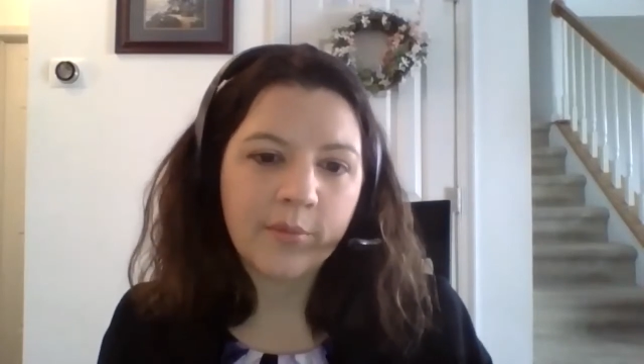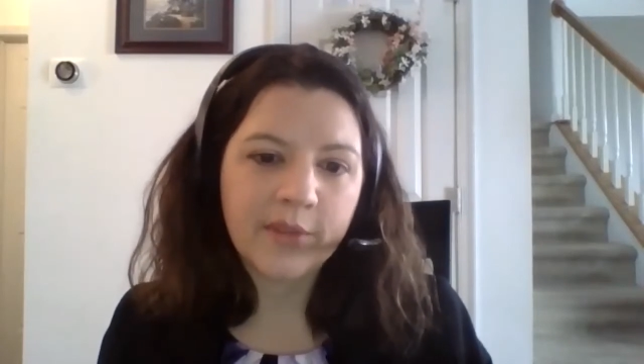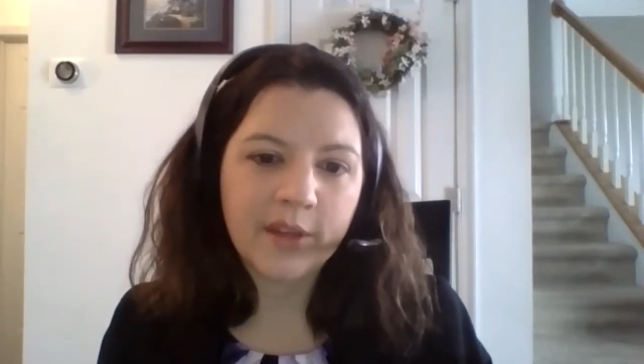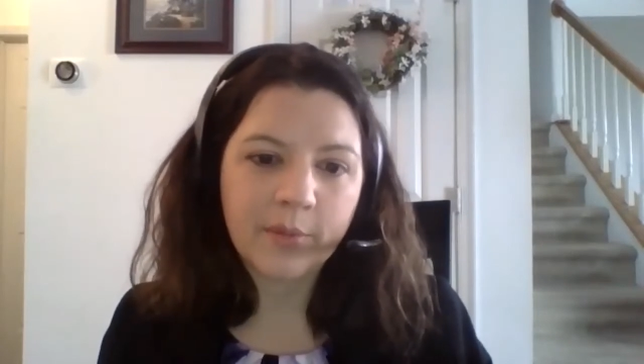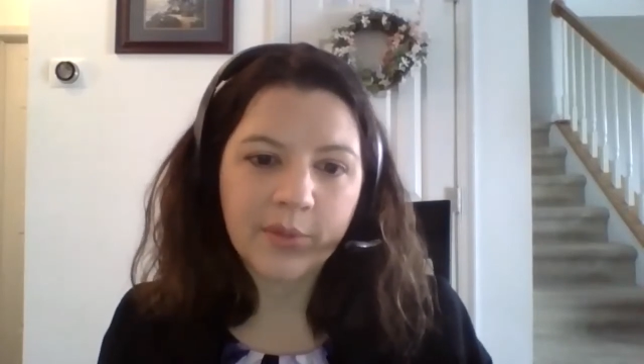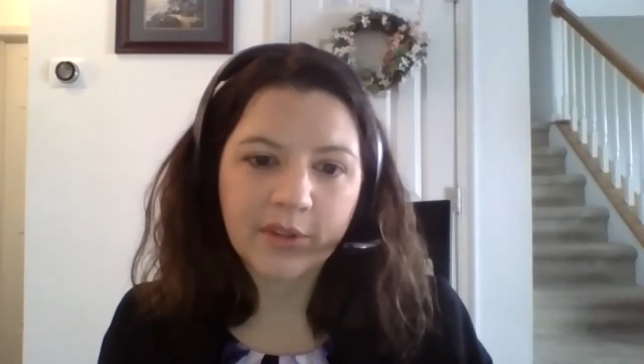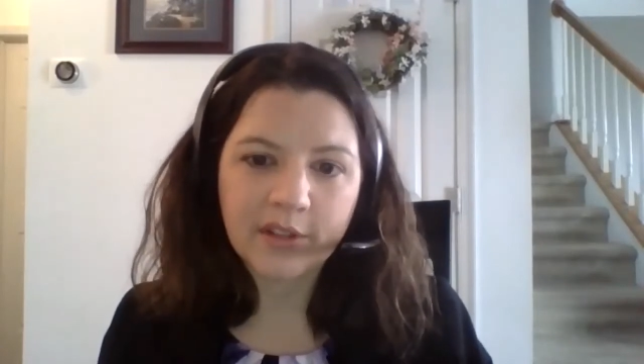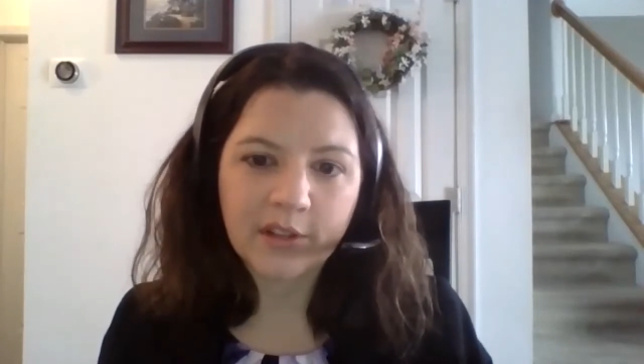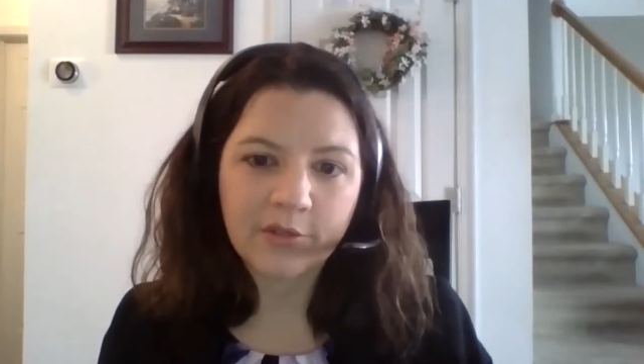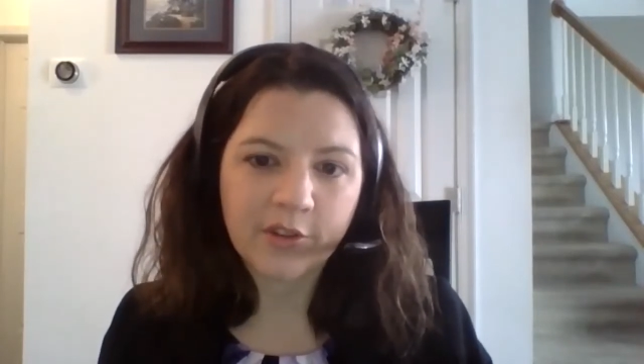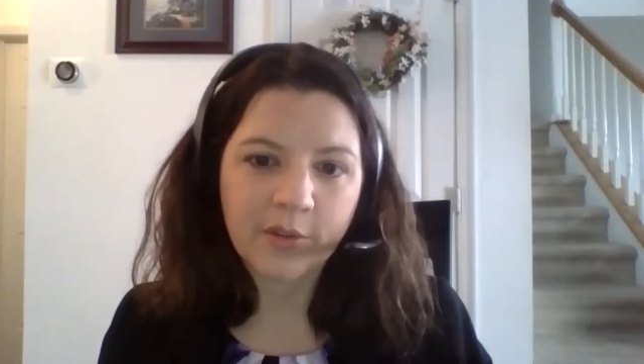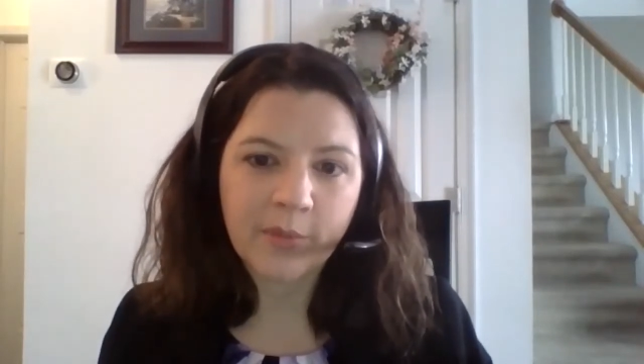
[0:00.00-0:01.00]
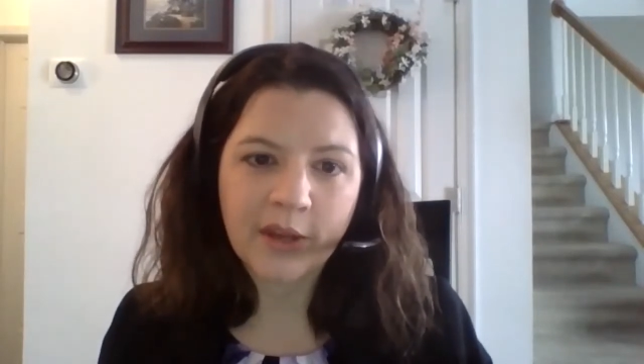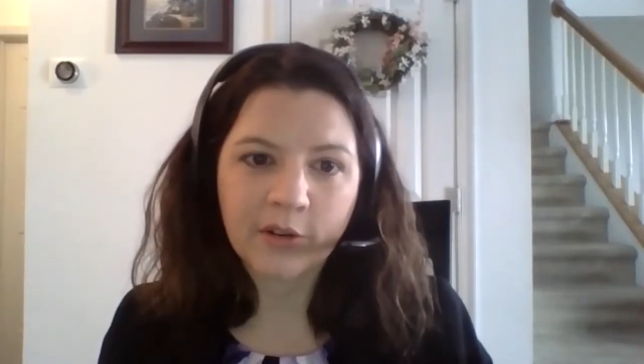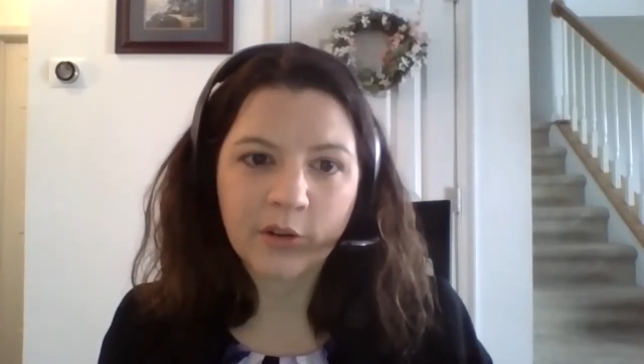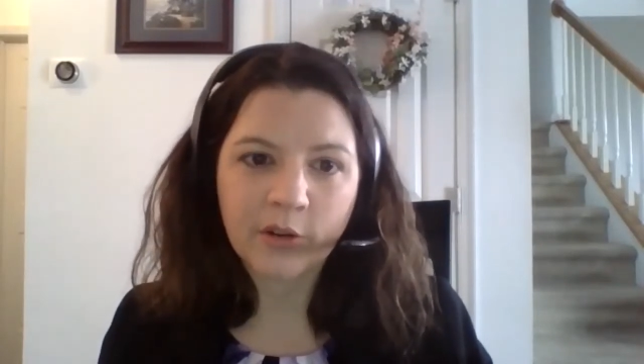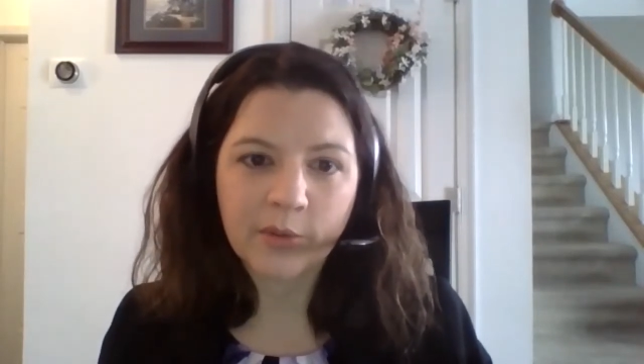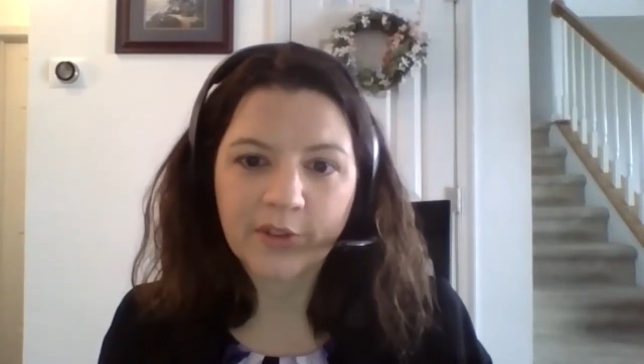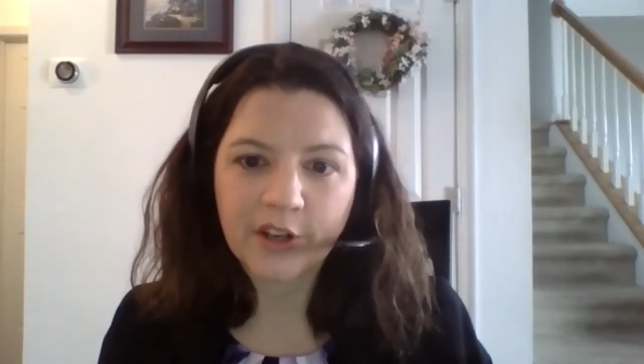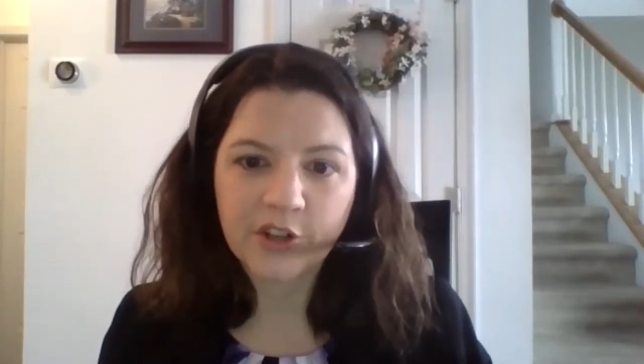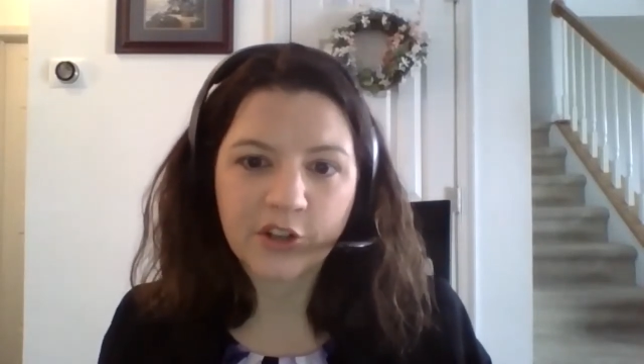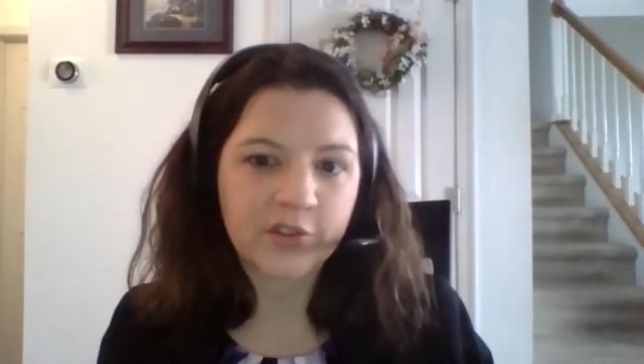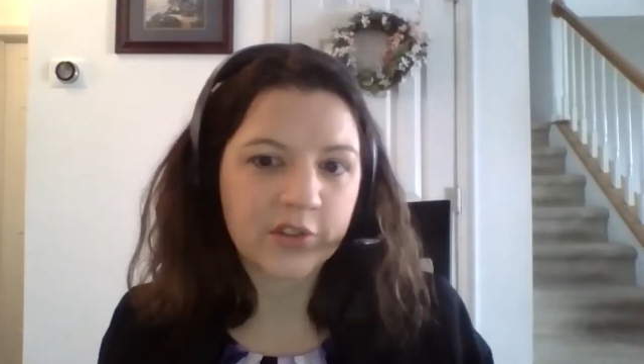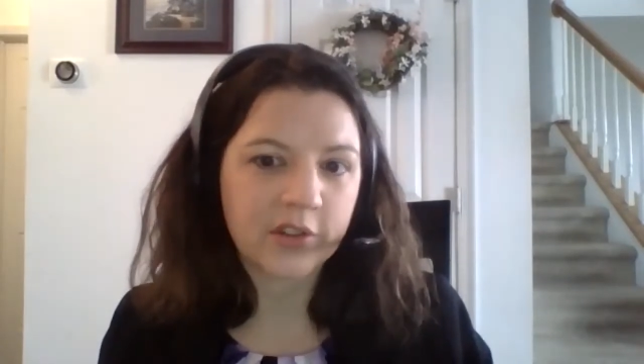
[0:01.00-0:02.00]
the ability for the medical
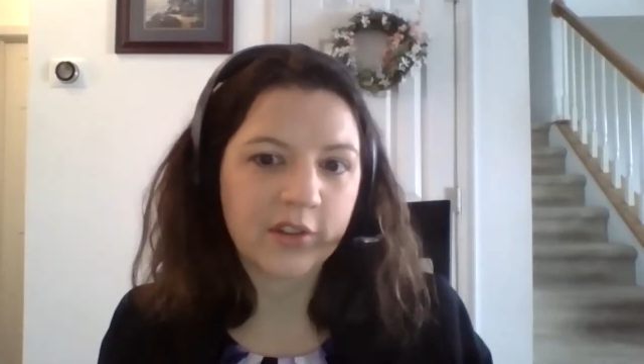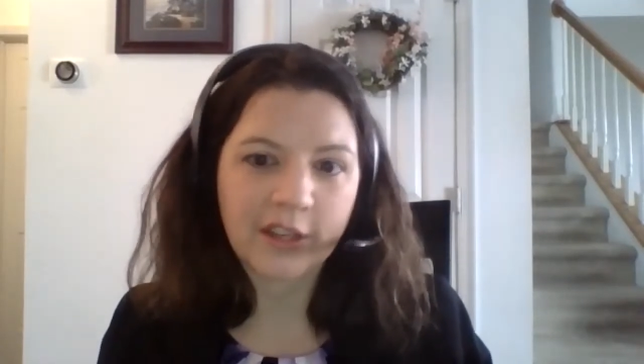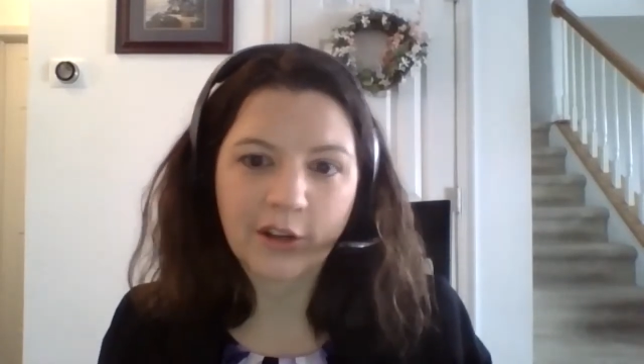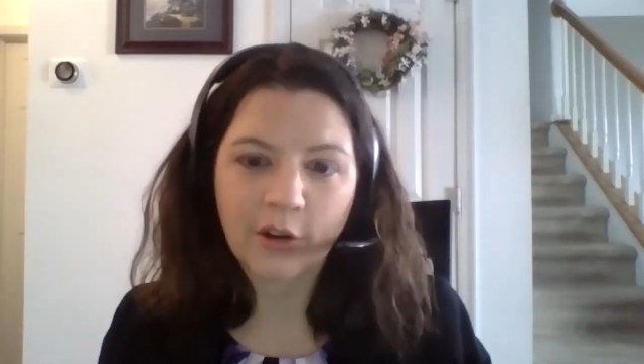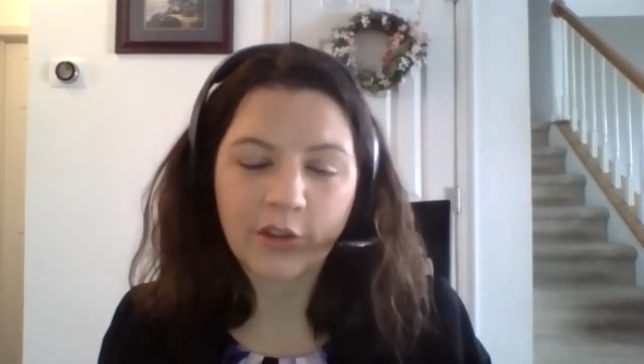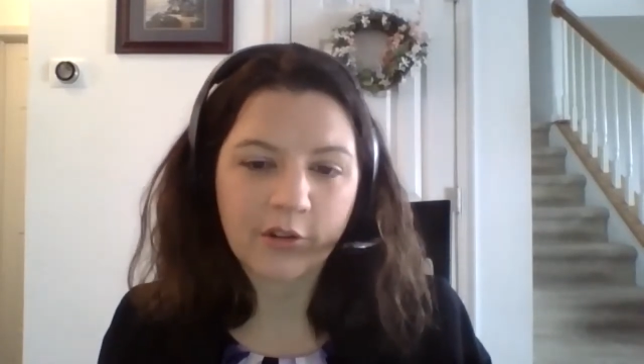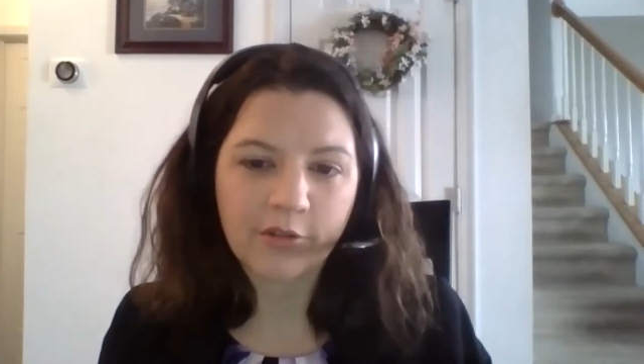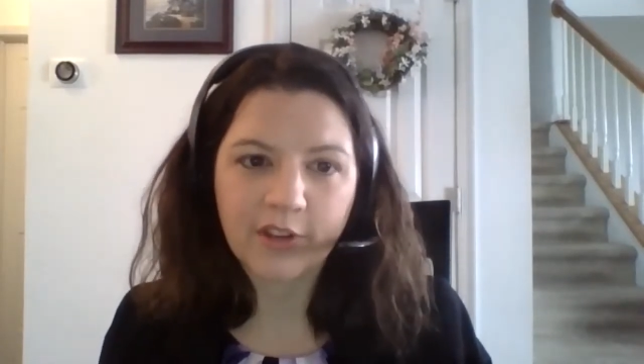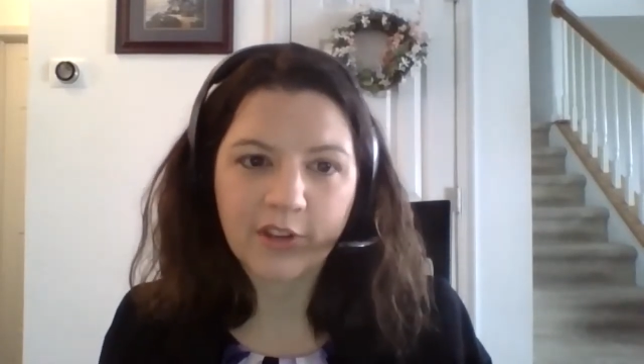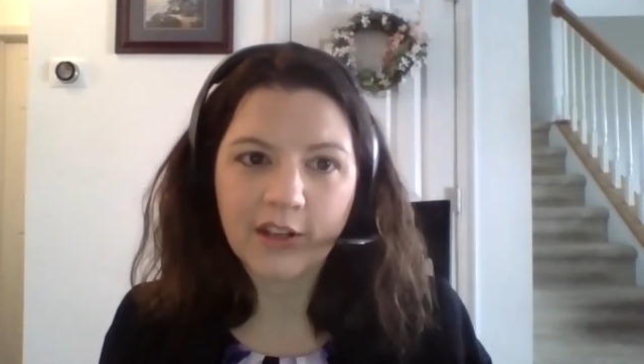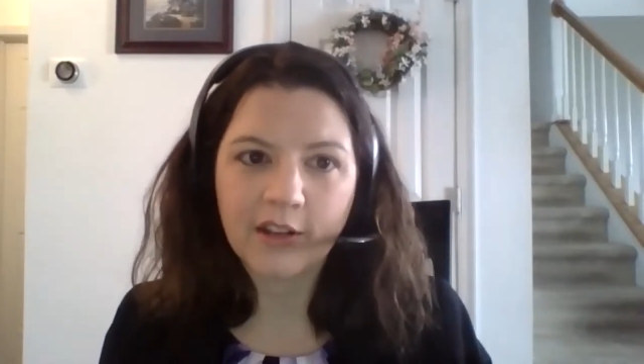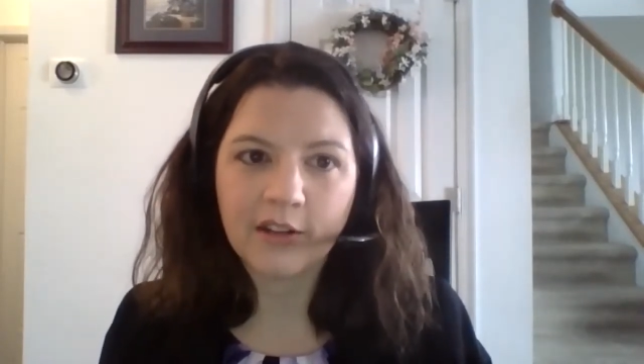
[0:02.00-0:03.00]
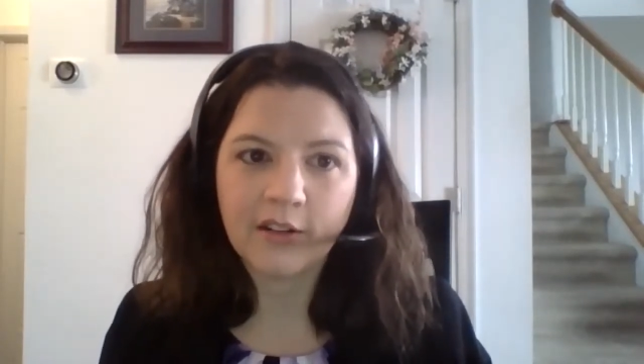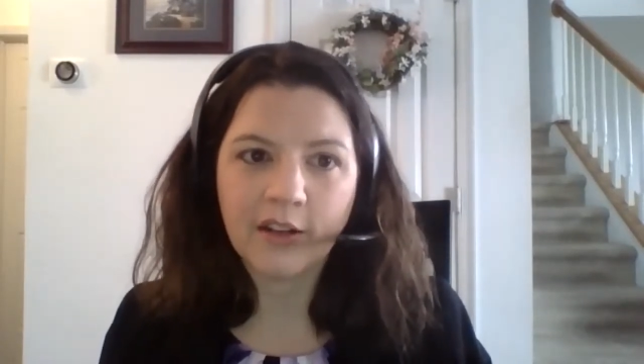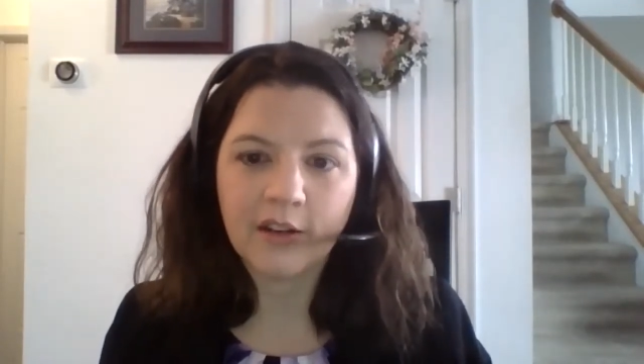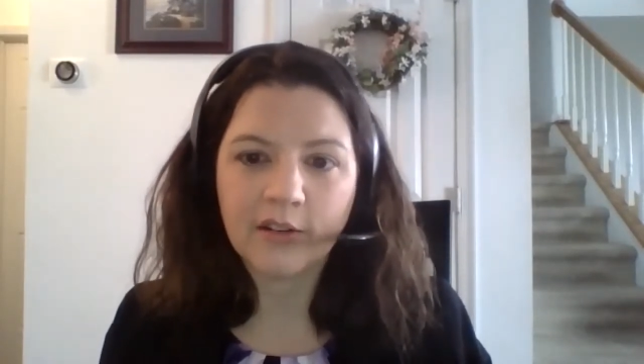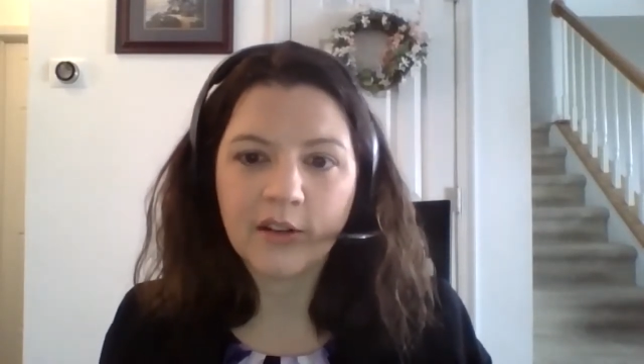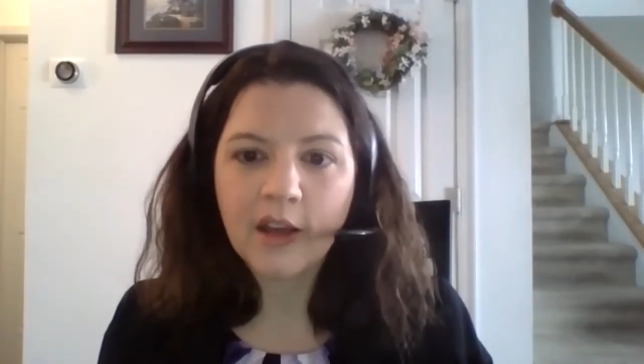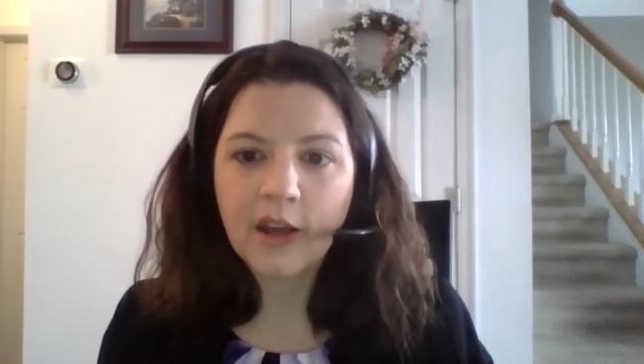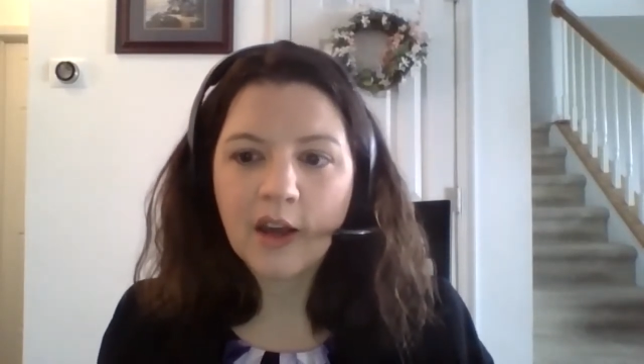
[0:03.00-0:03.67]
profession to think on their feet and